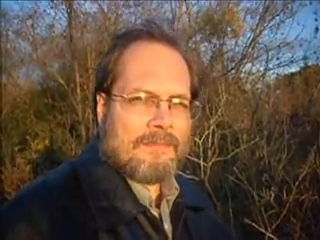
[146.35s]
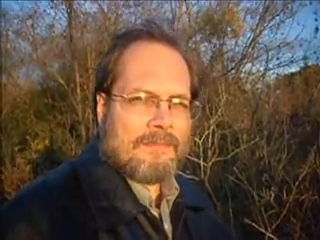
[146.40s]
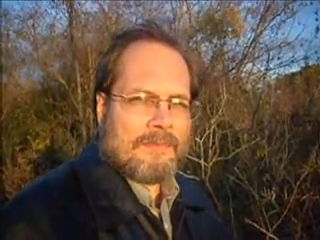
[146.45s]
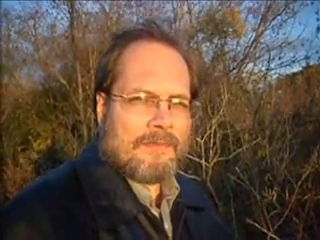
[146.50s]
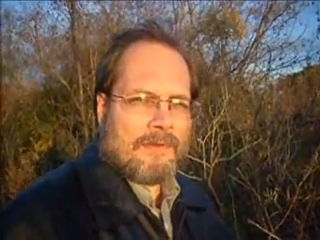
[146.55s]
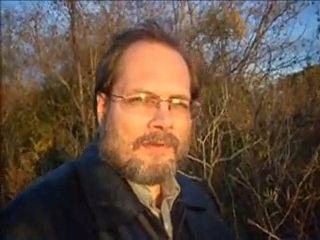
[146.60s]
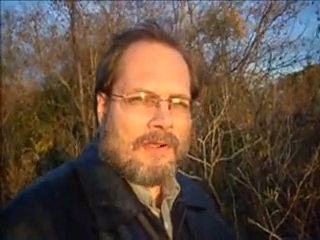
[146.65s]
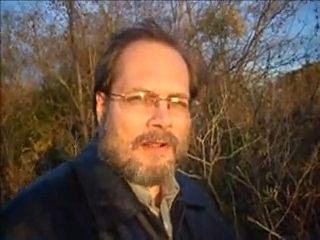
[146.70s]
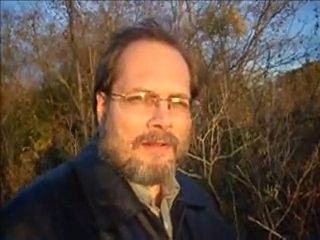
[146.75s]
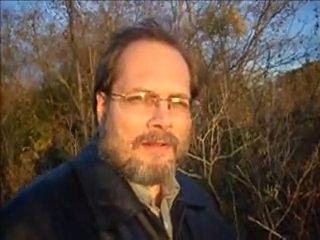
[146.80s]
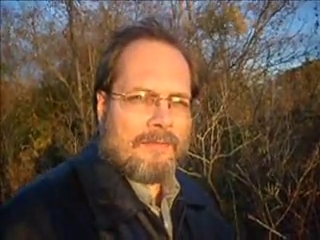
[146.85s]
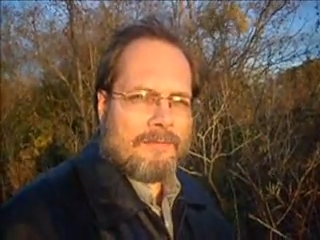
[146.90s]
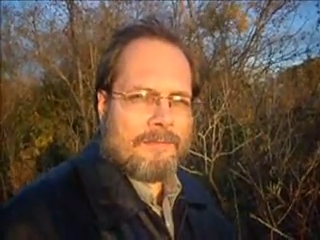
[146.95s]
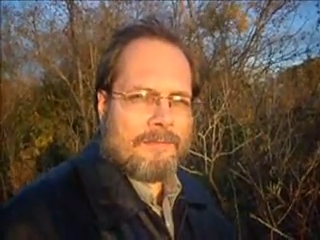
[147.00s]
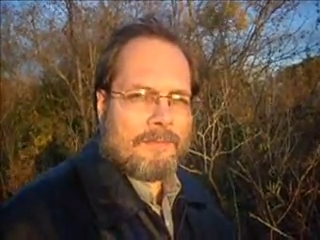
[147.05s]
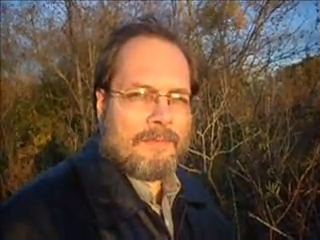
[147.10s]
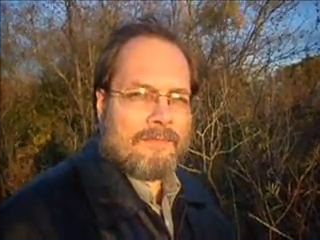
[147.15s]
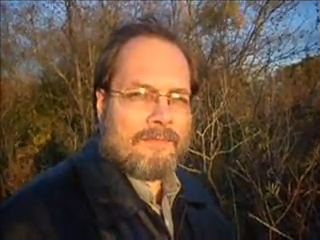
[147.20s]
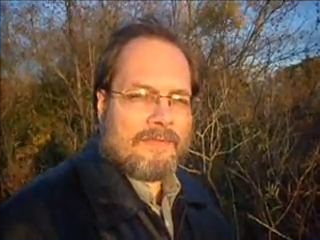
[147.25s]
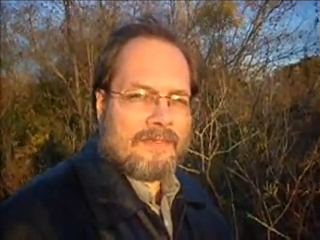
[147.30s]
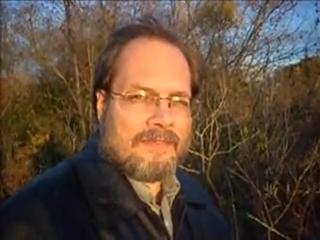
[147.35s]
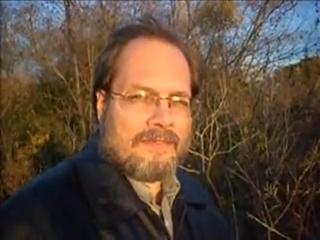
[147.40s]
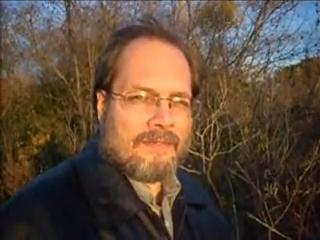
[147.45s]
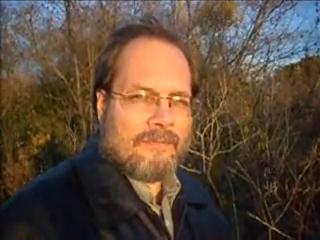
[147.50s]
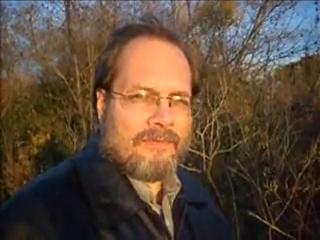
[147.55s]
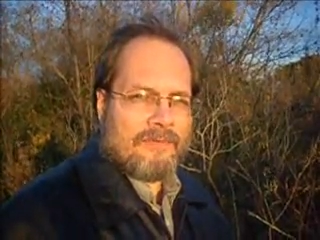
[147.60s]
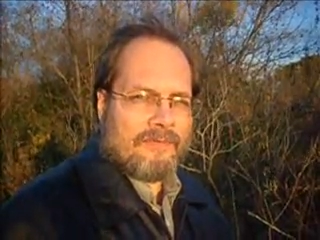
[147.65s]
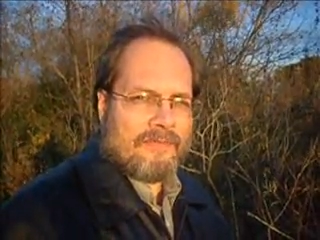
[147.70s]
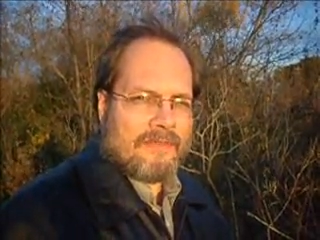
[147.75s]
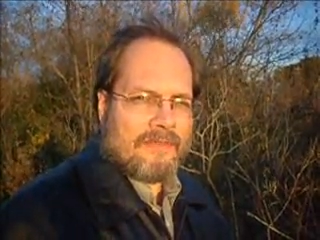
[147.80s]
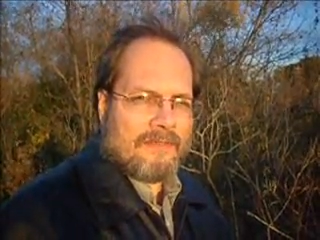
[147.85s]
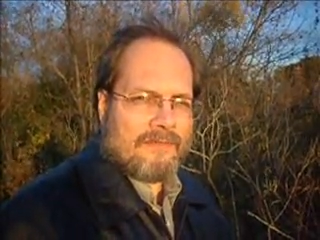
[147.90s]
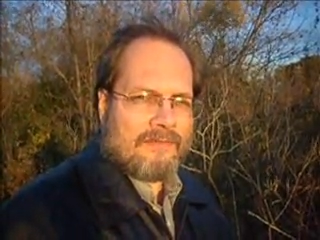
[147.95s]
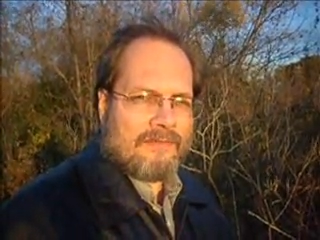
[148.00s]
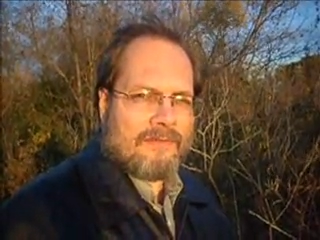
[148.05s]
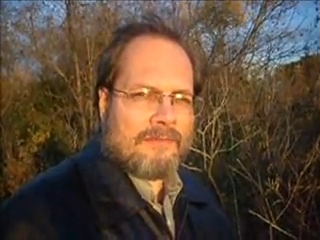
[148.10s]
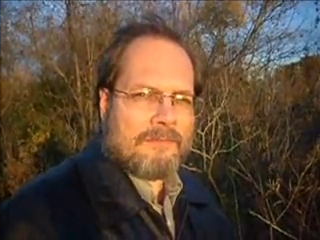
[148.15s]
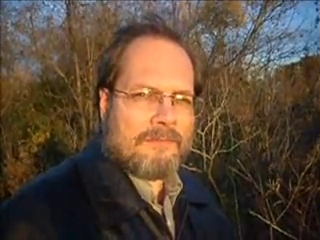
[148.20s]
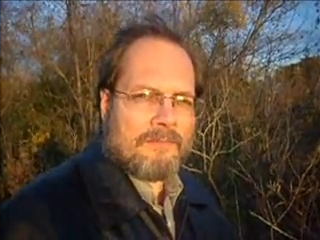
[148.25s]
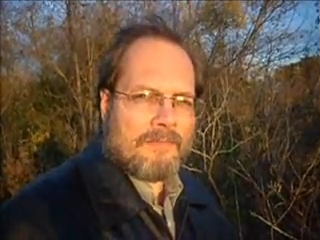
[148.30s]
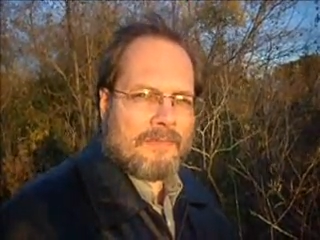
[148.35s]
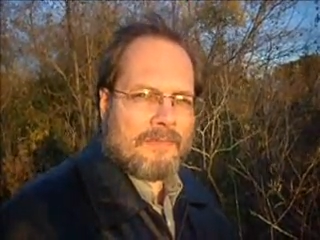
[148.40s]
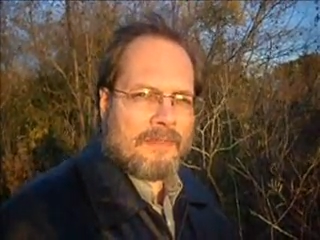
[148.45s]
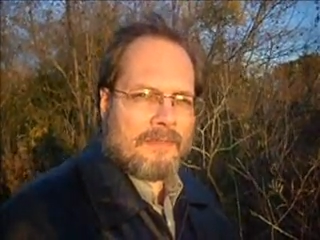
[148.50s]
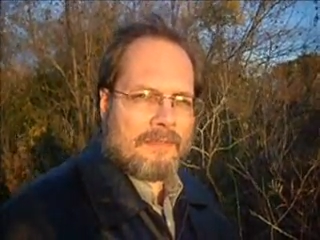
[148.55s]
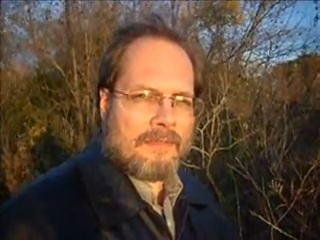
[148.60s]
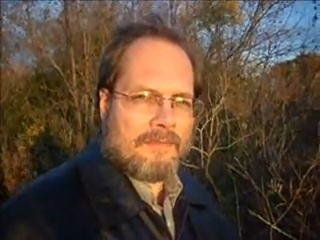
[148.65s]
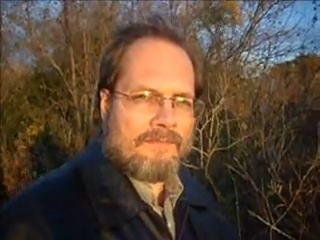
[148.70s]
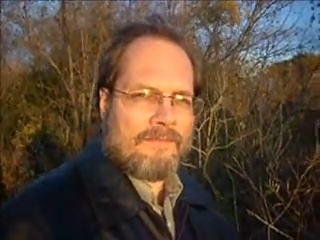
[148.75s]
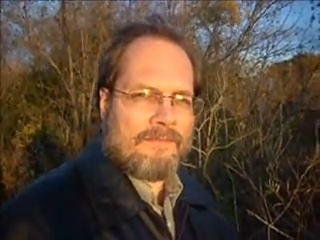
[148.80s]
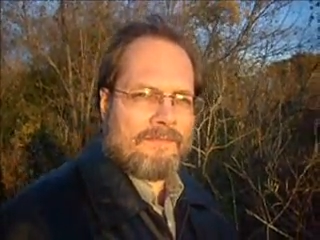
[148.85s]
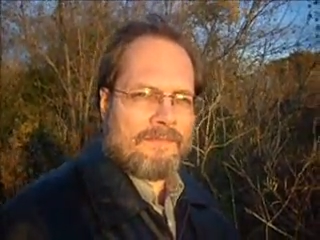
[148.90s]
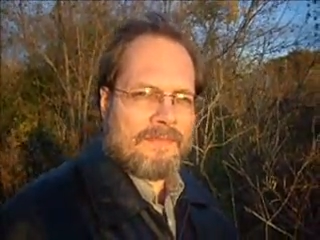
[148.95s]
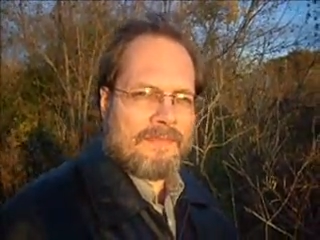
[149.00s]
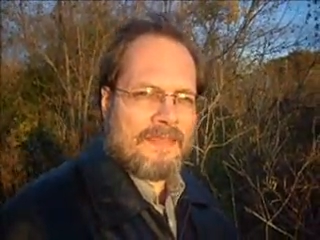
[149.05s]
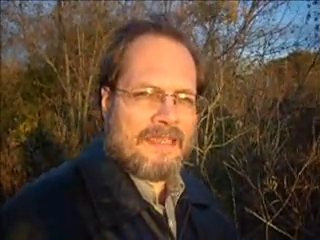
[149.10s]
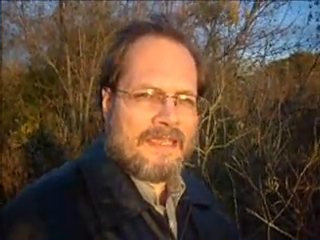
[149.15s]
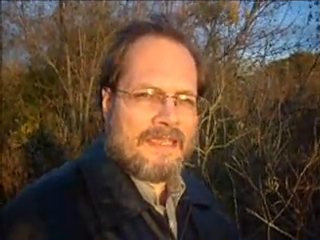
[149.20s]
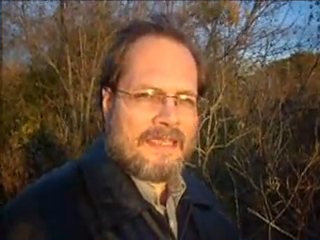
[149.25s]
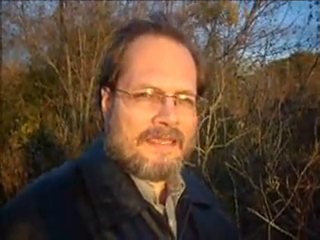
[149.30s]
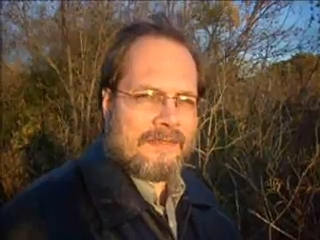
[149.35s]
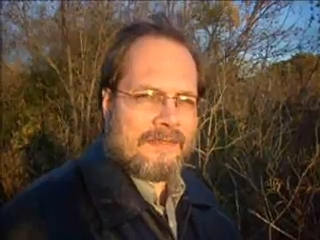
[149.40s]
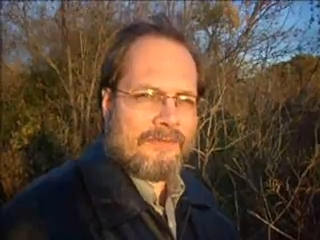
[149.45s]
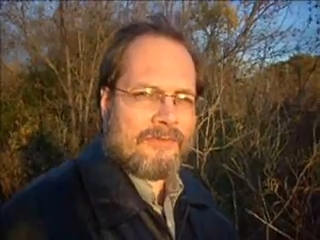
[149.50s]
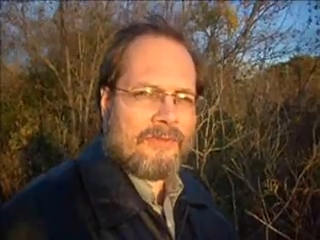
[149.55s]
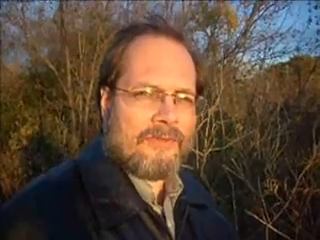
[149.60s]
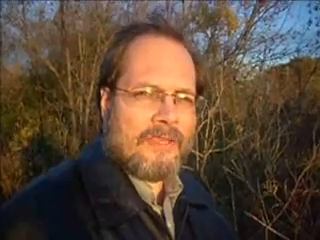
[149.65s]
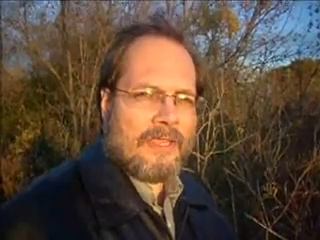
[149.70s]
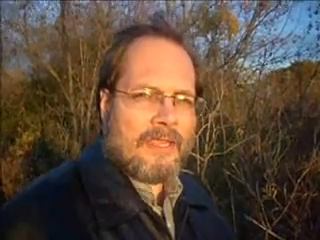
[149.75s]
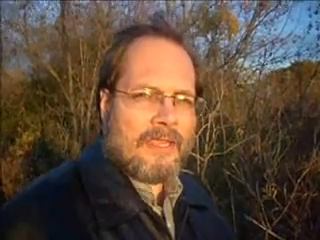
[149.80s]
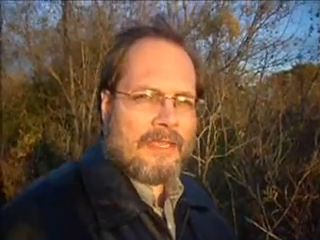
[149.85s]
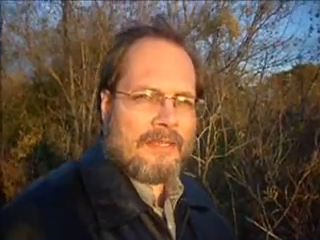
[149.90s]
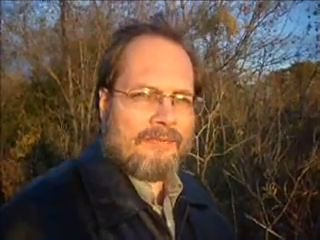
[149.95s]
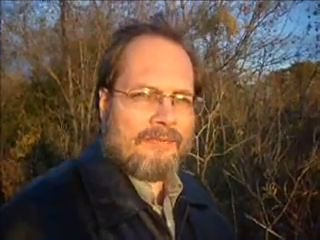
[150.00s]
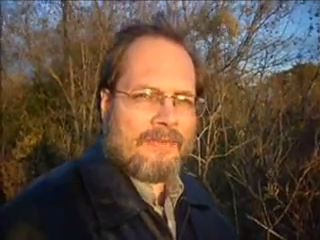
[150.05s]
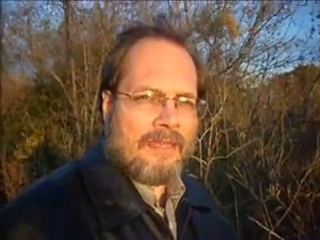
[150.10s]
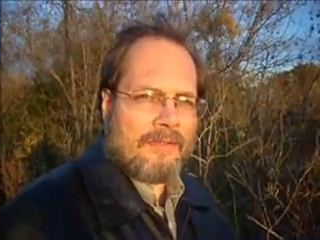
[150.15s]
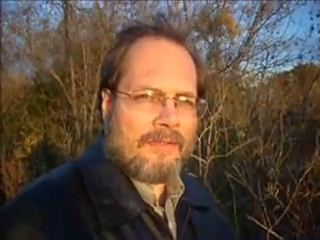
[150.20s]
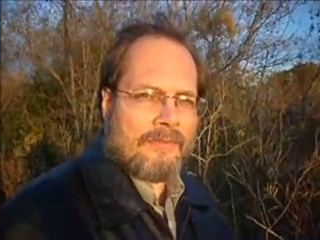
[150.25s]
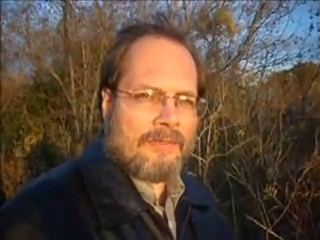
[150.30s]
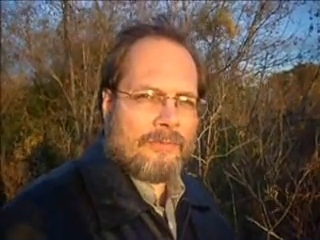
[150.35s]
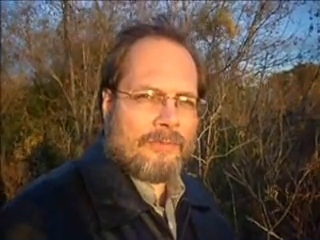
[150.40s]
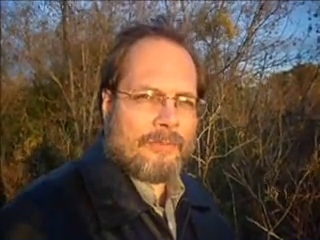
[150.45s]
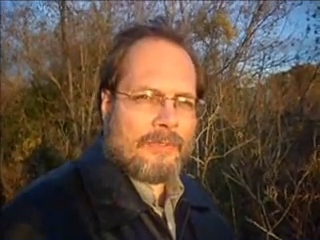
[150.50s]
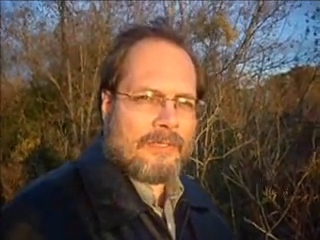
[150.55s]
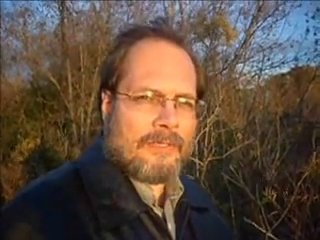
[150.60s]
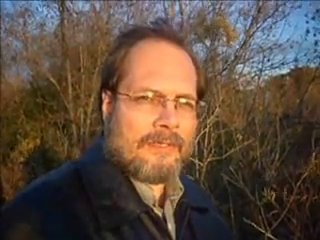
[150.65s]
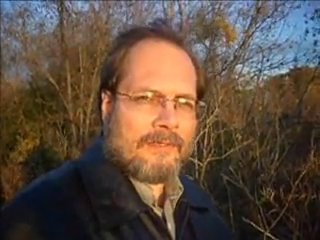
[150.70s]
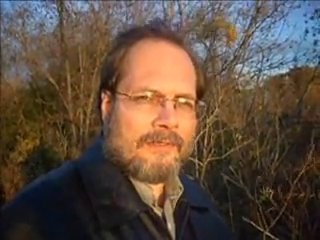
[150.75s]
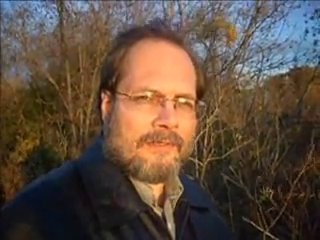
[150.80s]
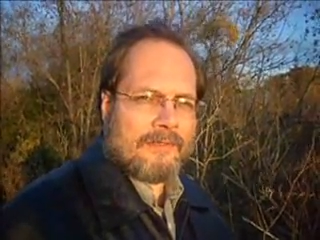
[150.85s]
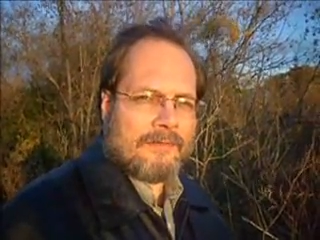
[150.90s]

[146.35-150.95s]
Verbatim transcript: They're all victims of this. The thing is, it's not going to work.